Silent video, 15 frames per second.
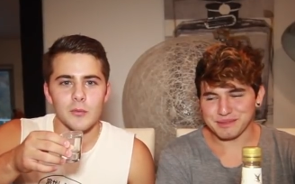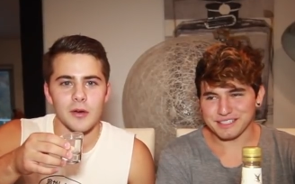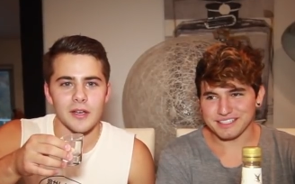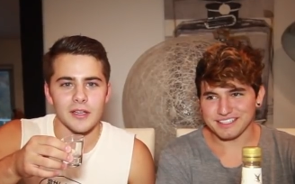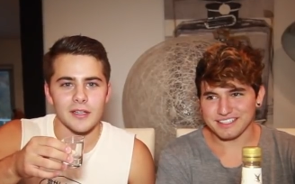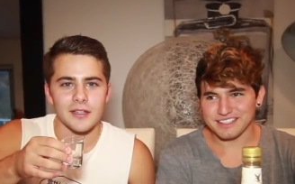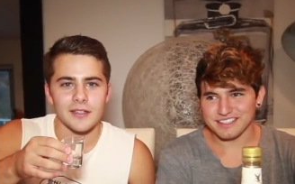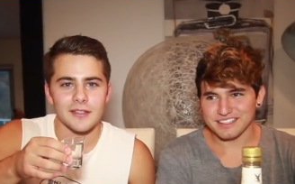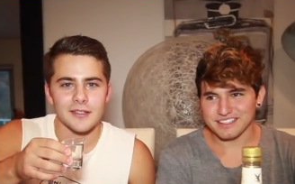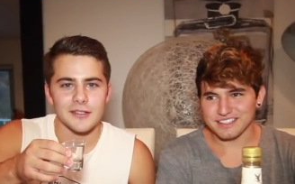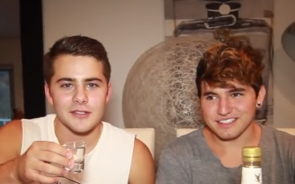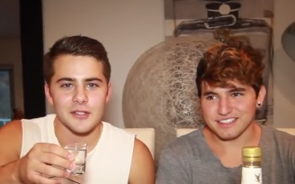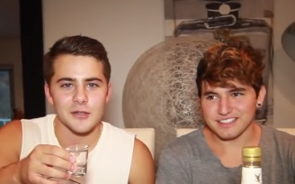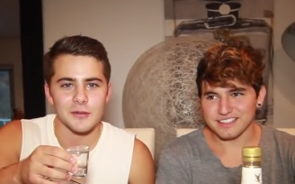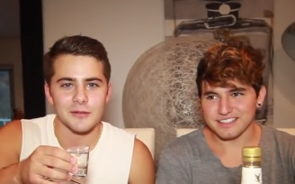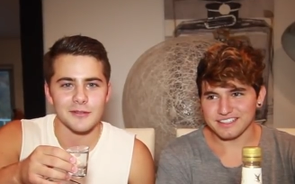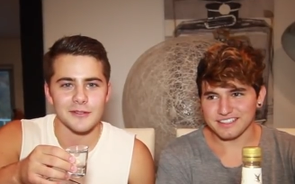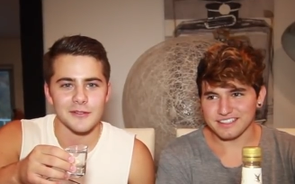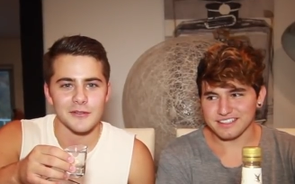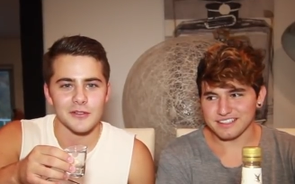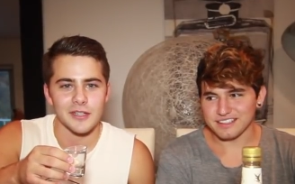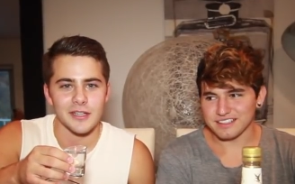Speaker 1: One two,
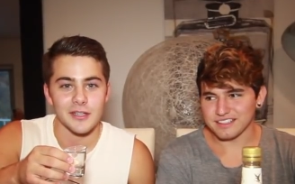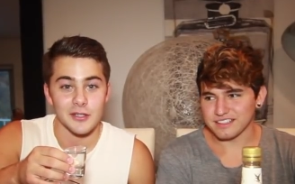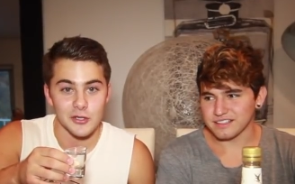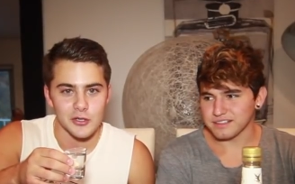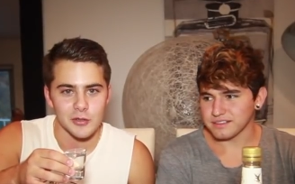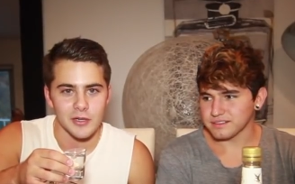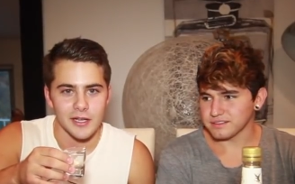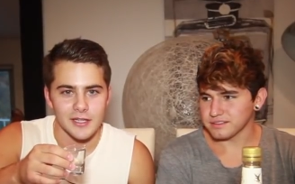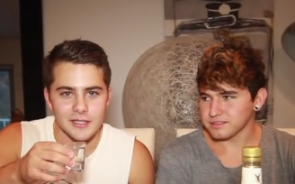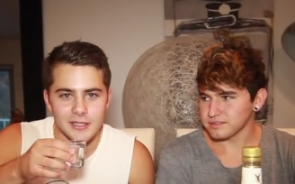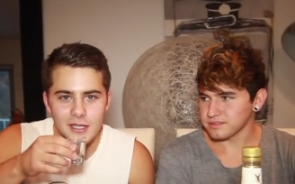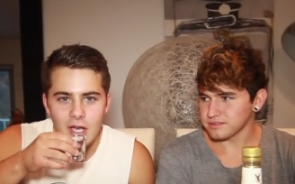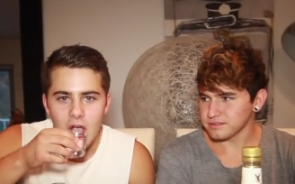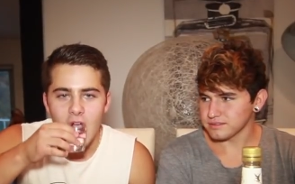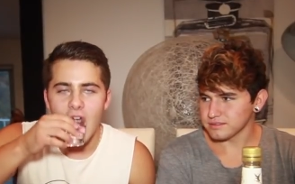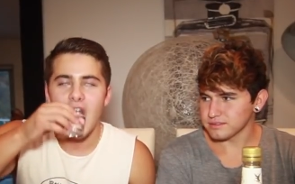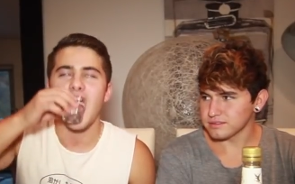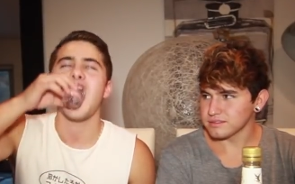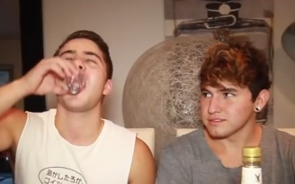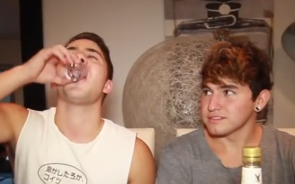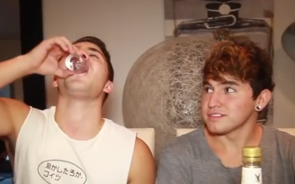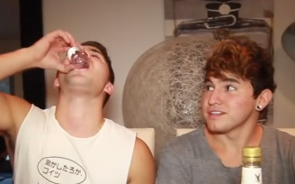three, nice.
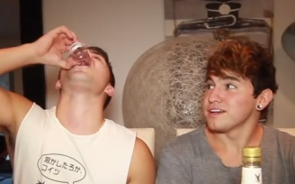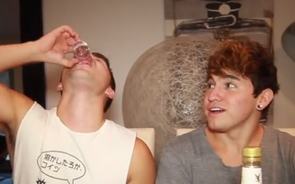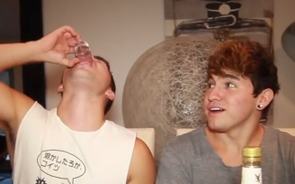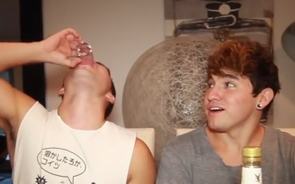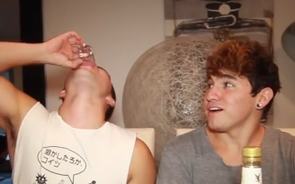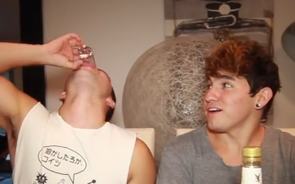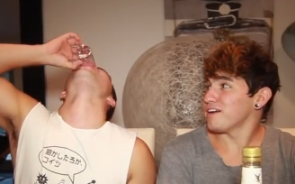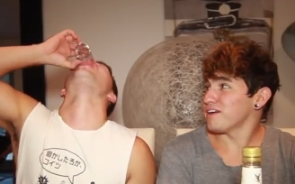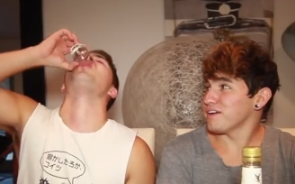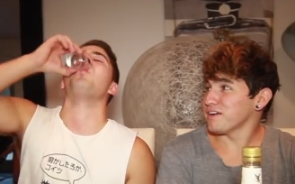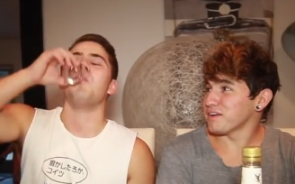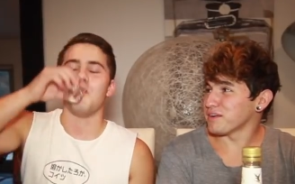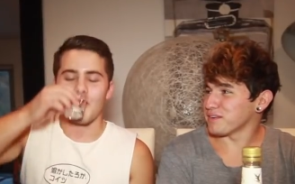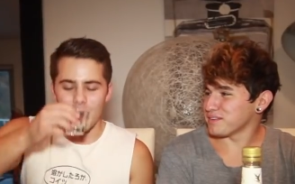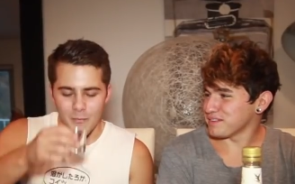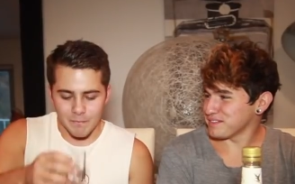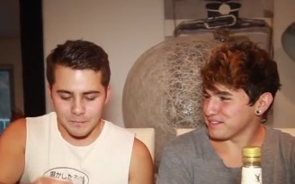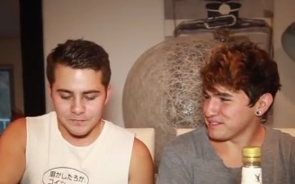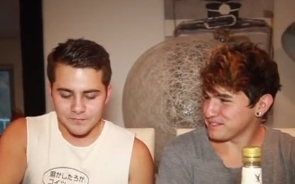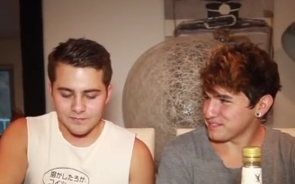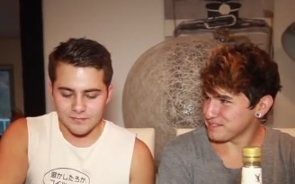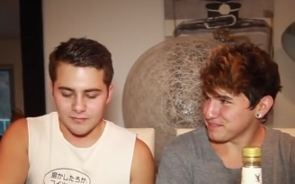
Speaker 2: Oh.
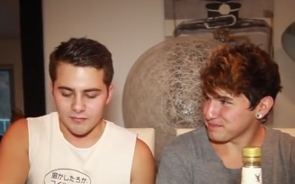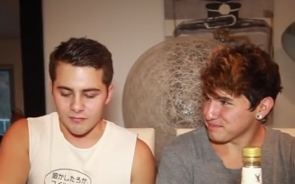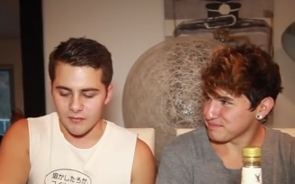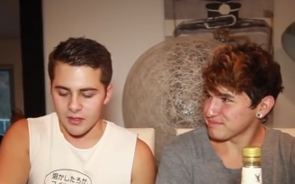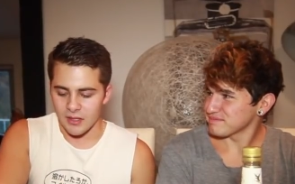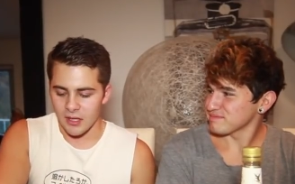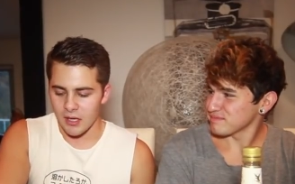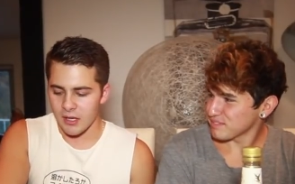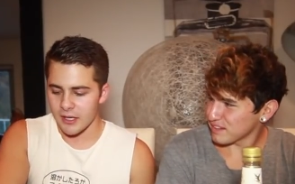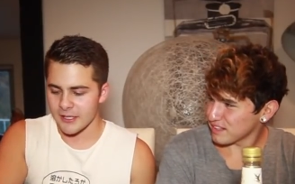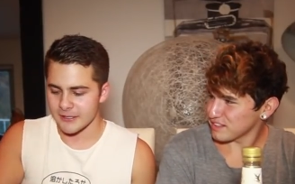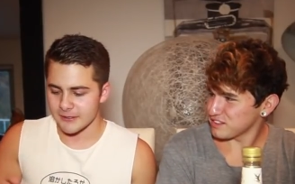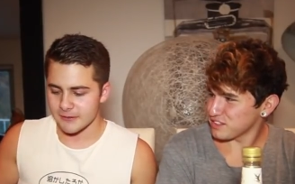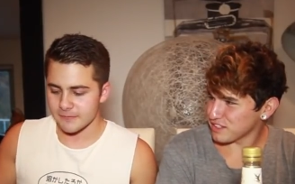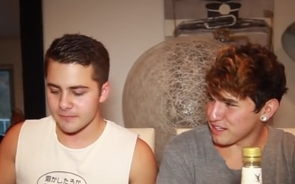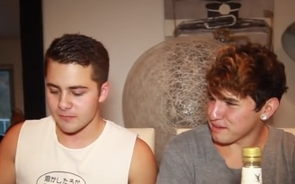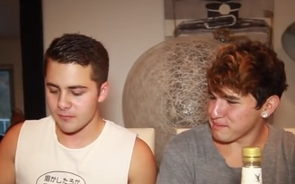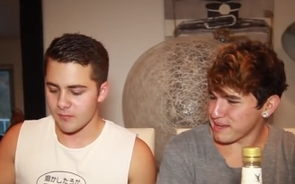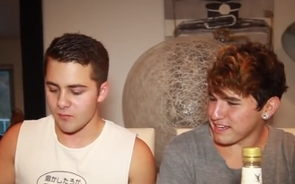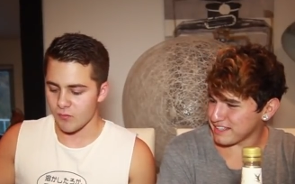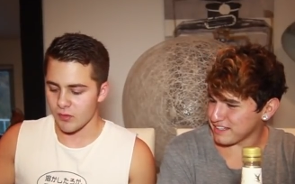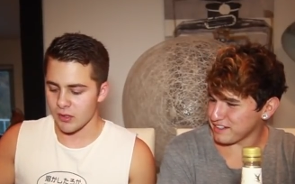Took
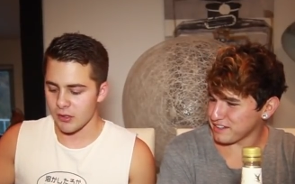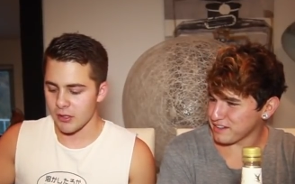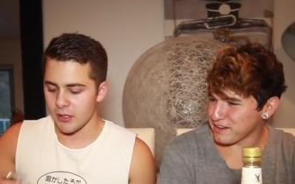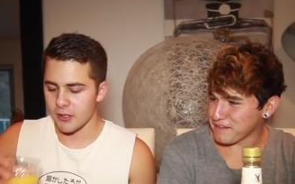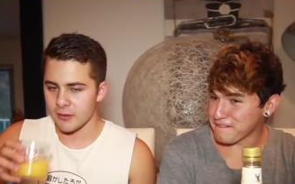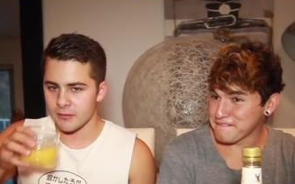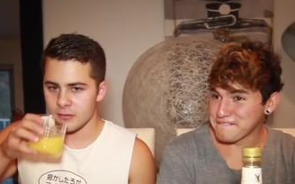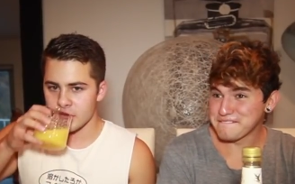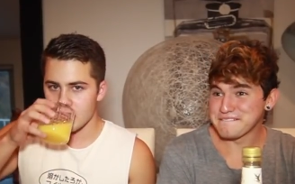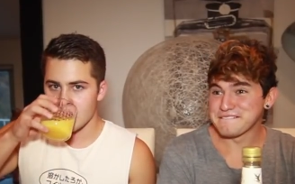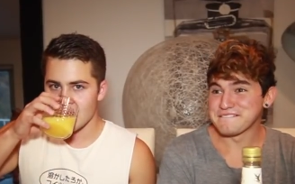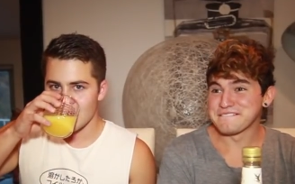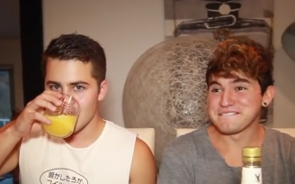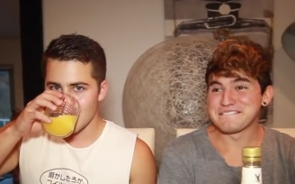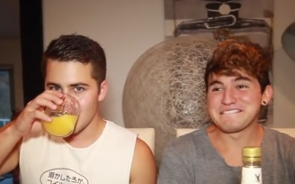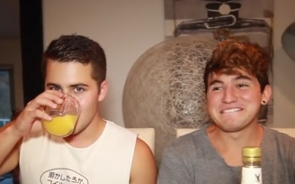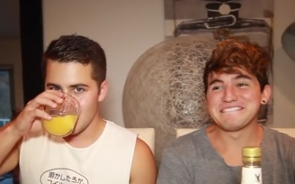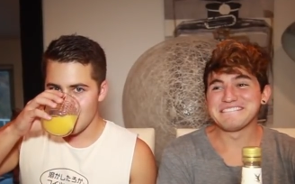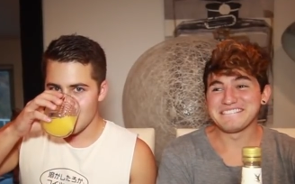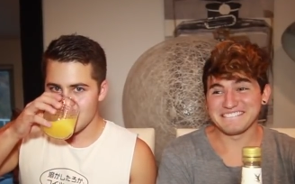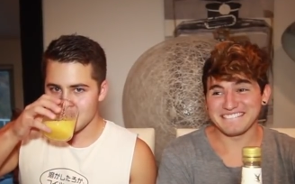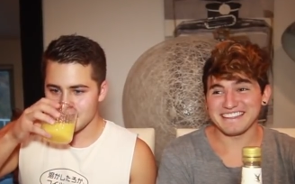like man, there you go.
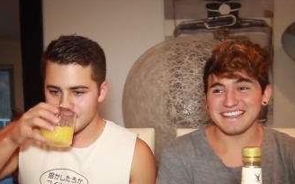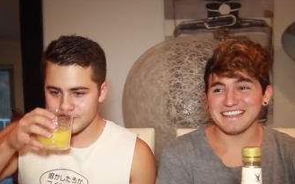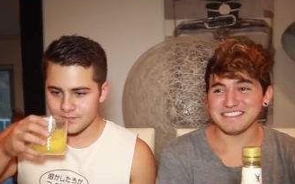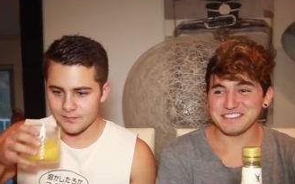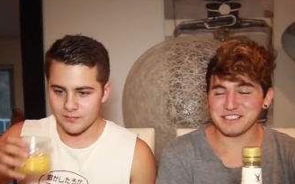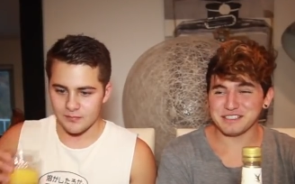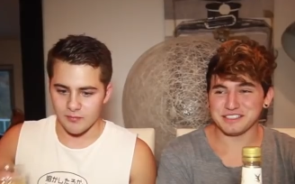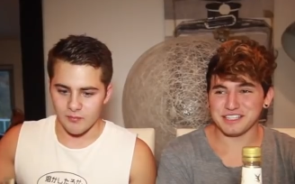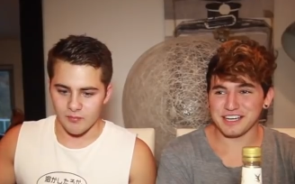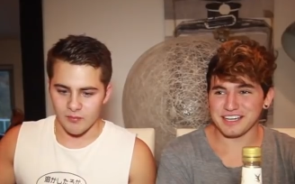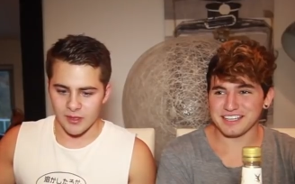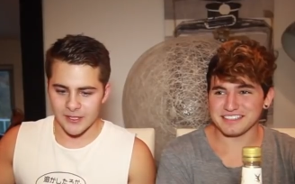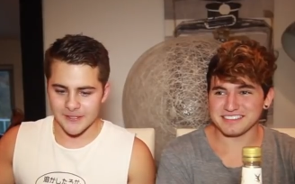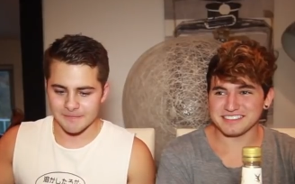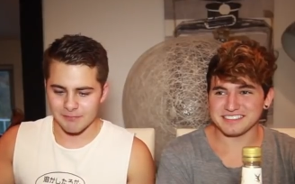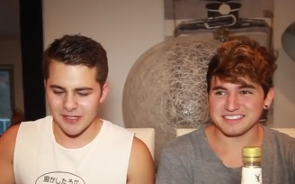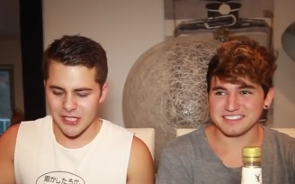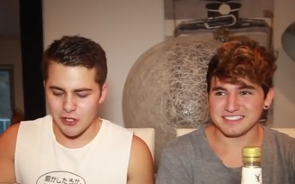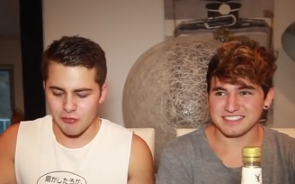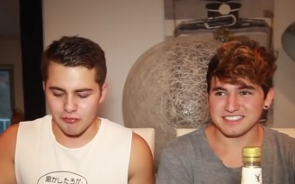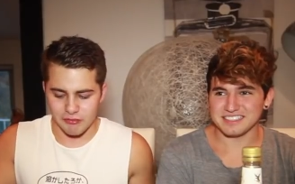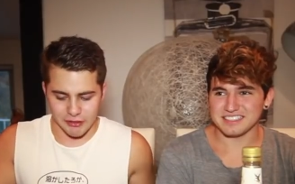
Speaker 1: Damn. Good job.
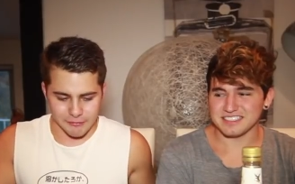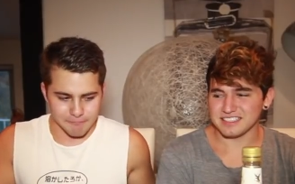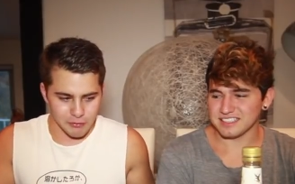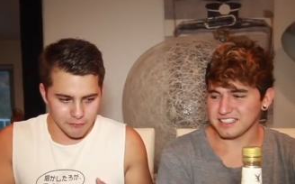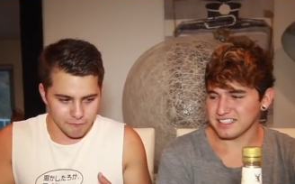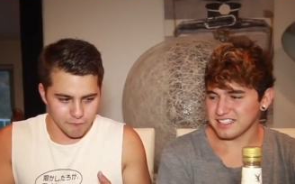Did you, you